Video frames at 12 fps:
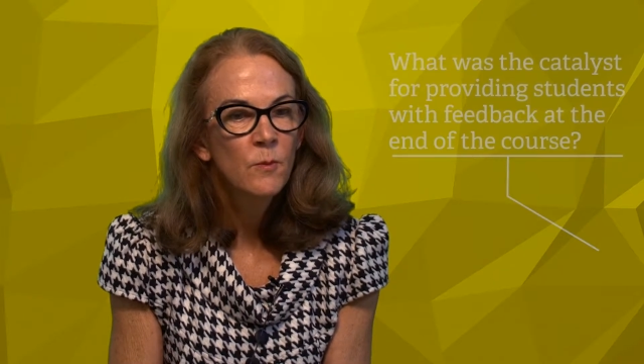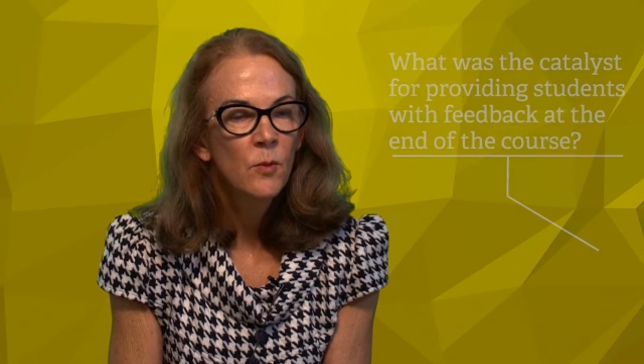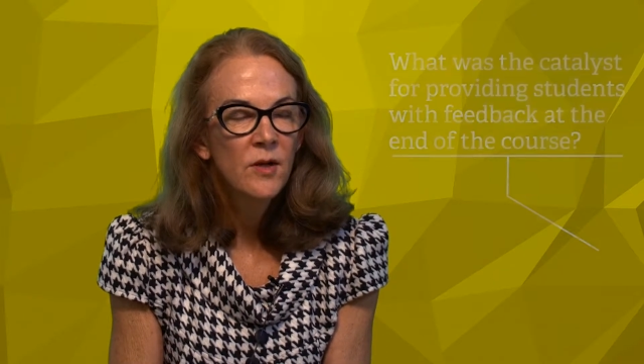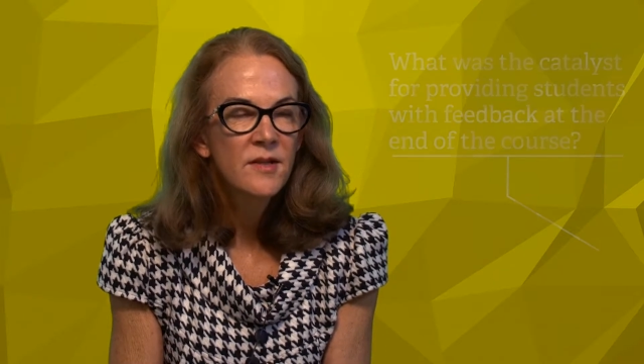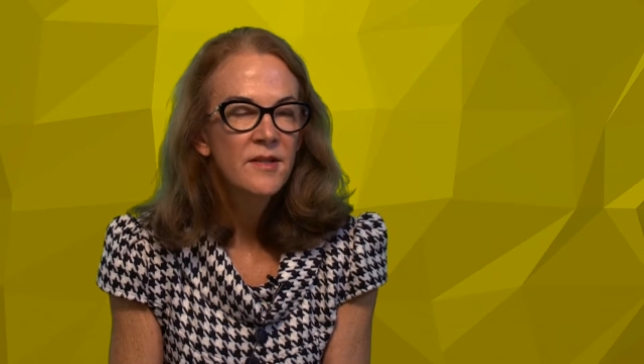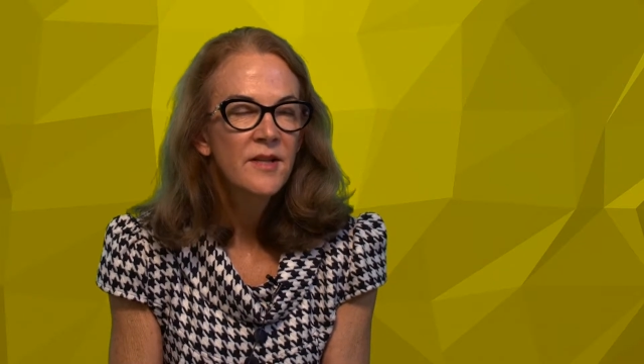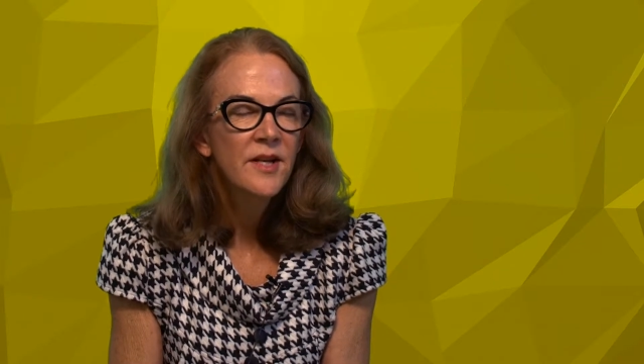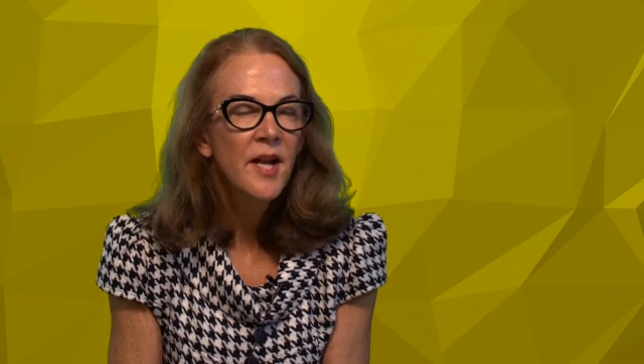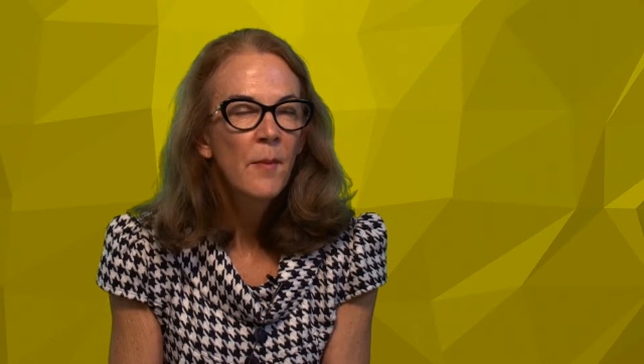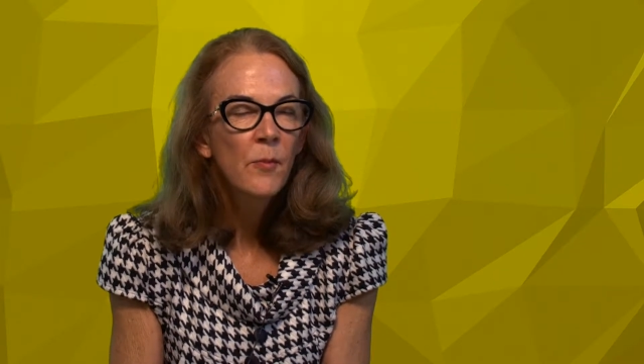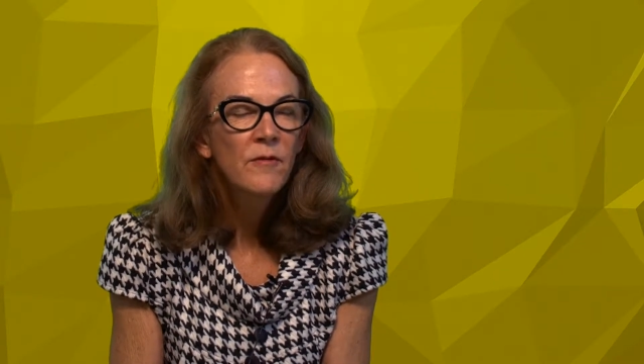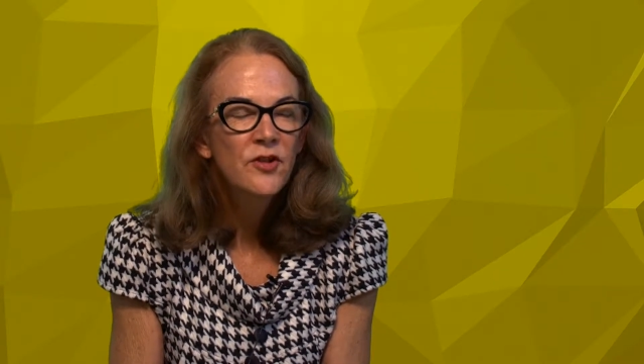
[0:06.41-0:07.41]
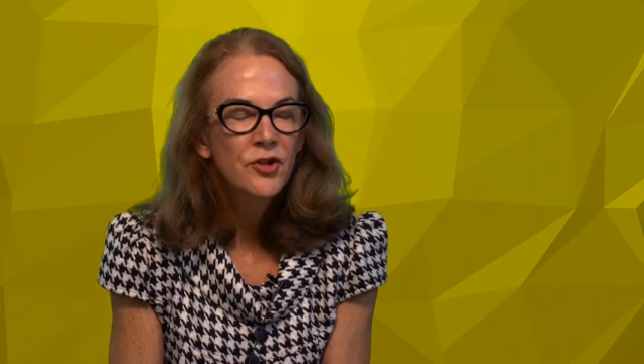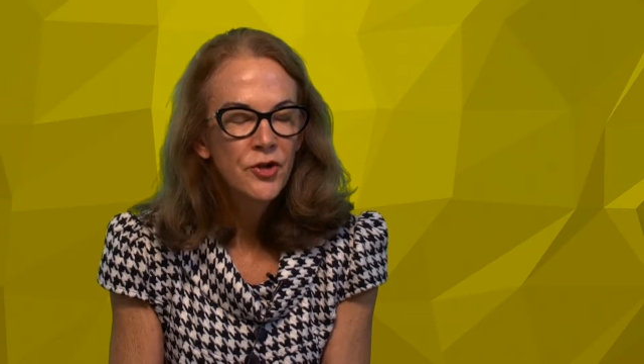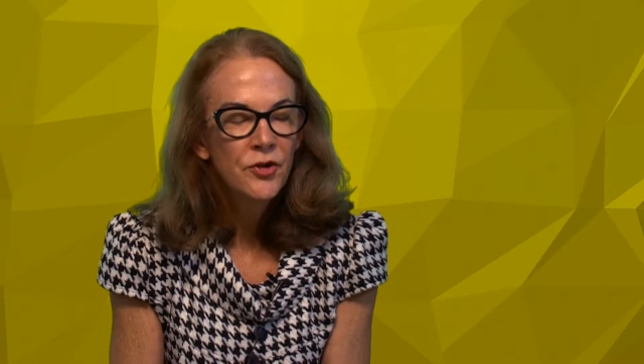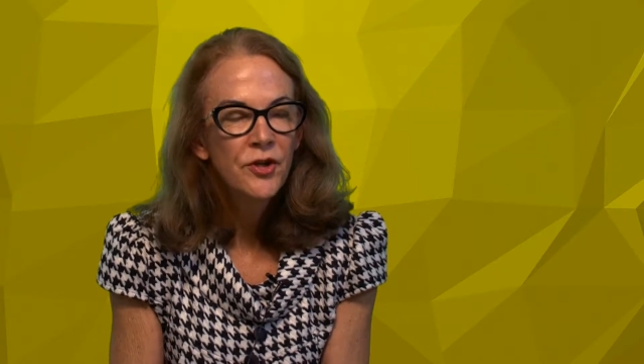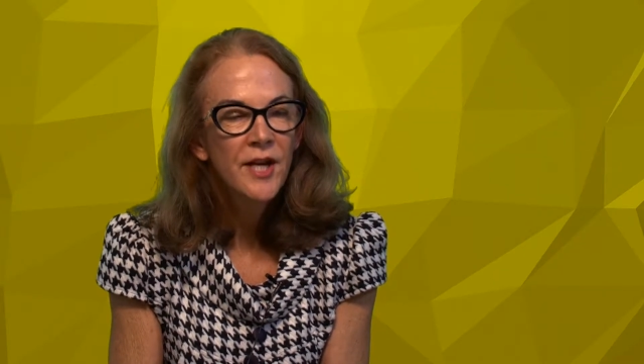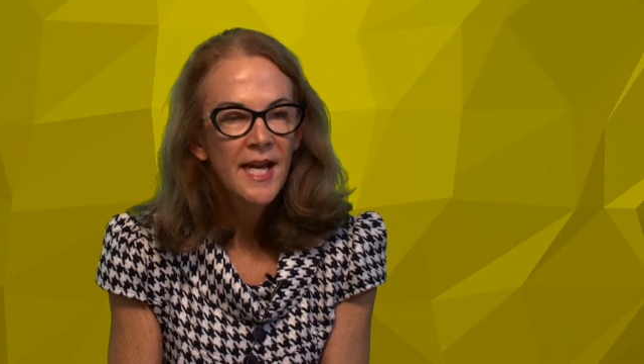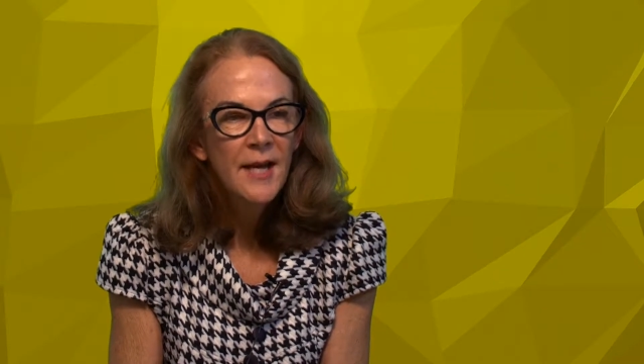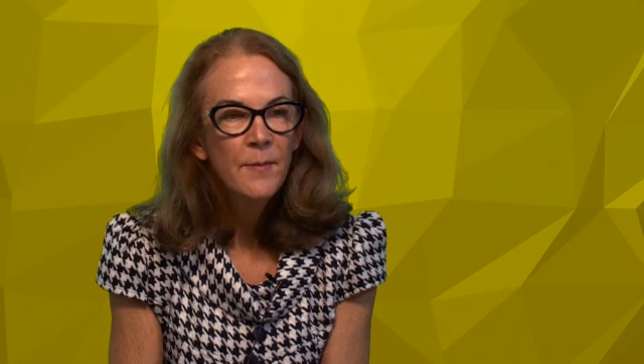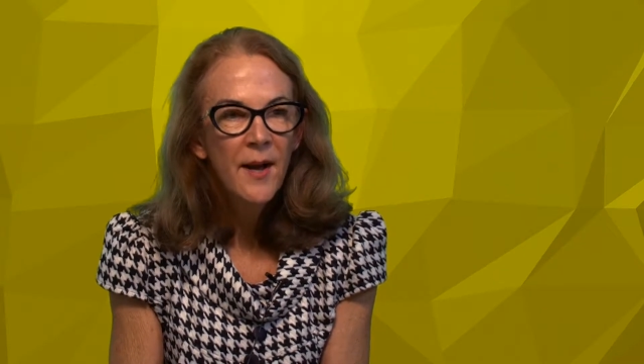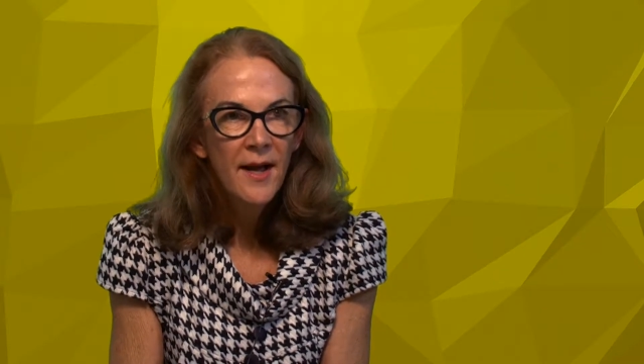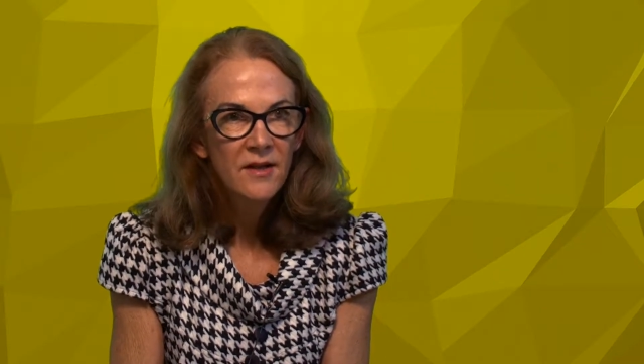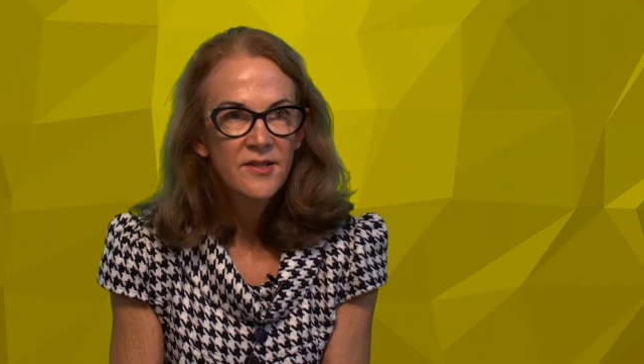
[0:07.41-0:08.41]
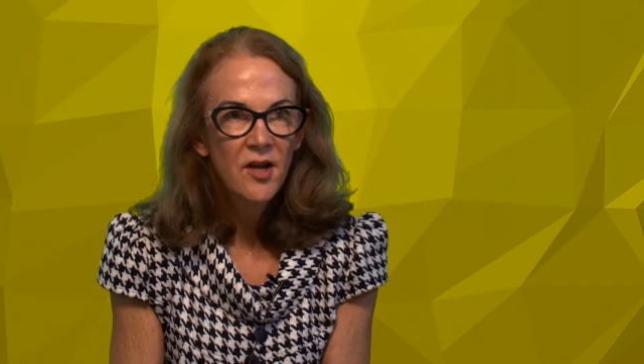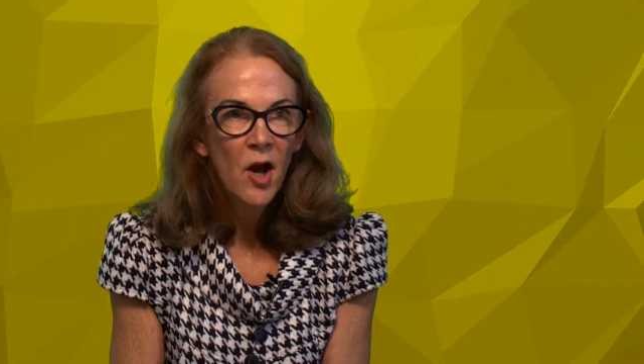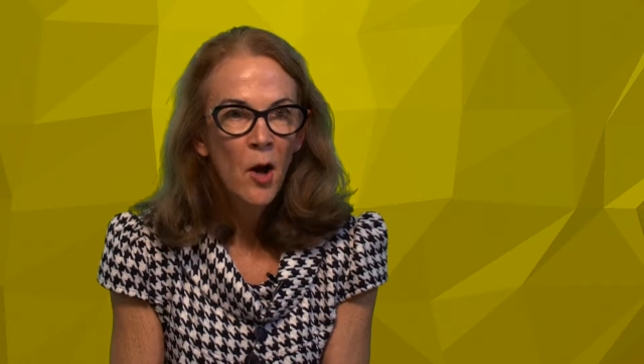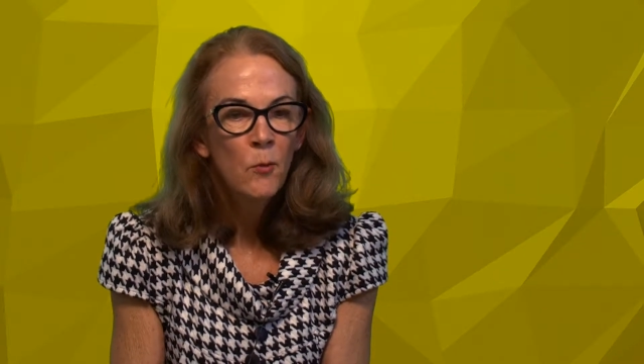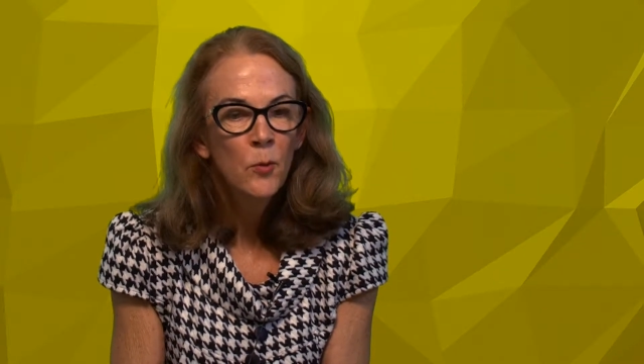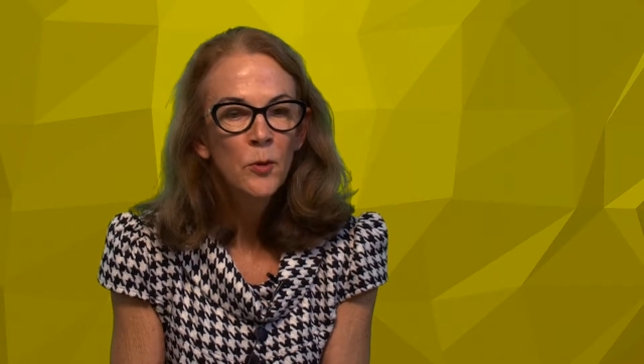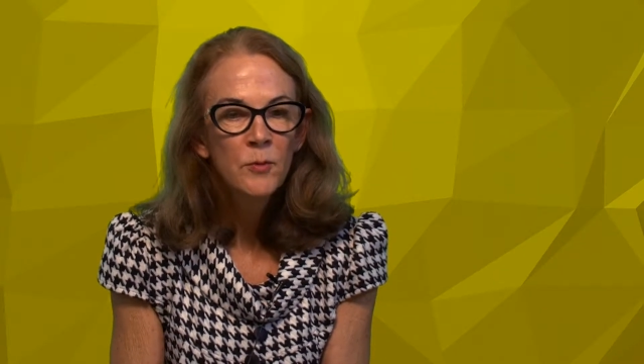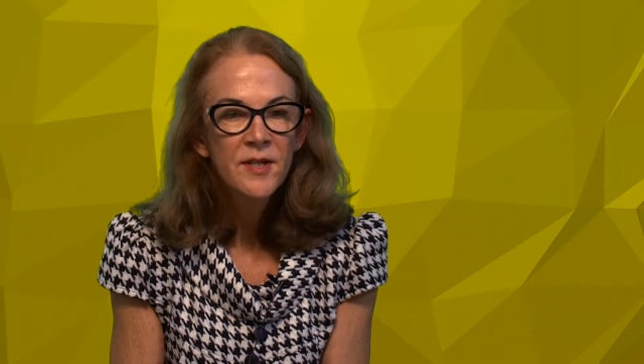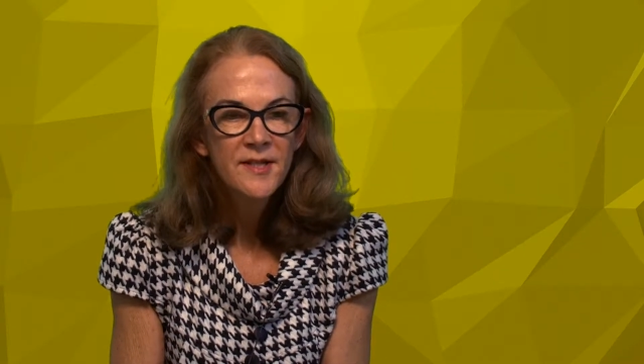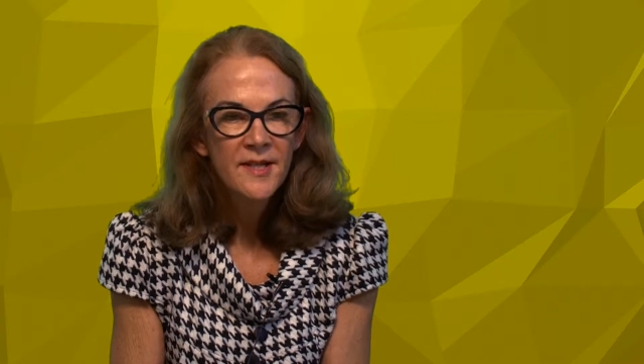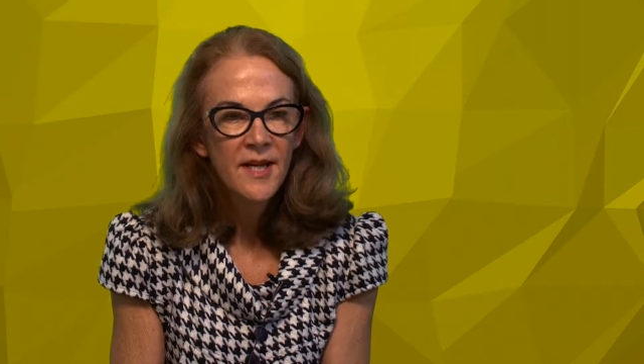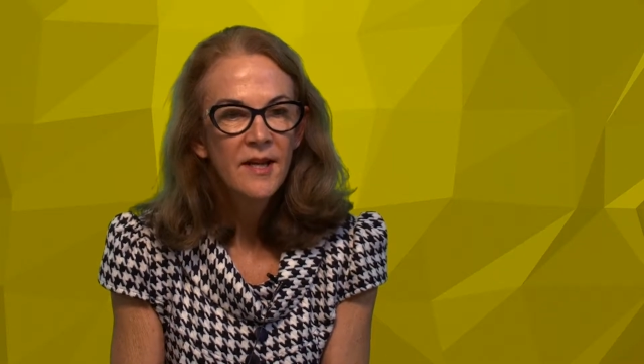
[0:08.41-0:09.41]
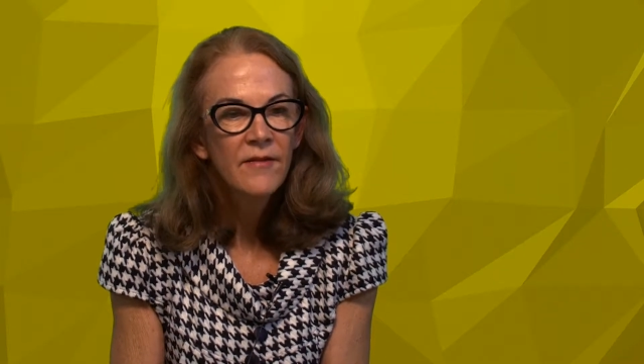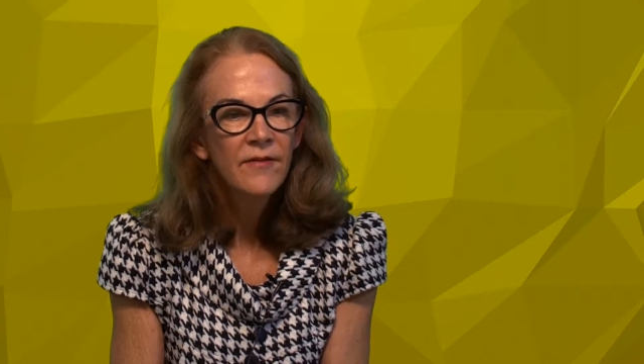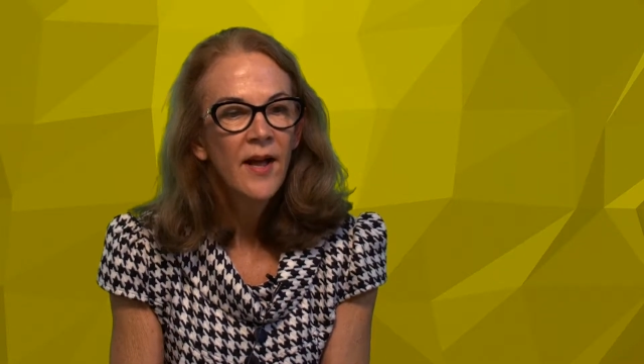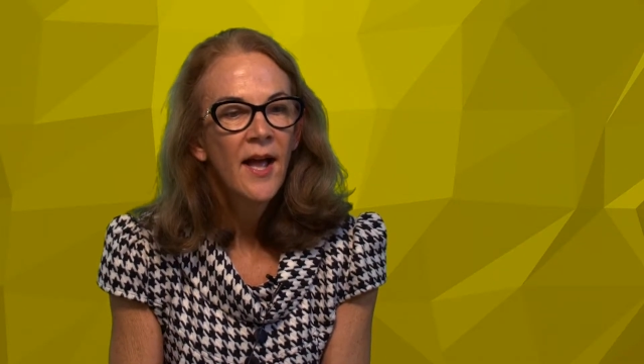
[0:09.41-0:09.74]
was the number of student emails I would receive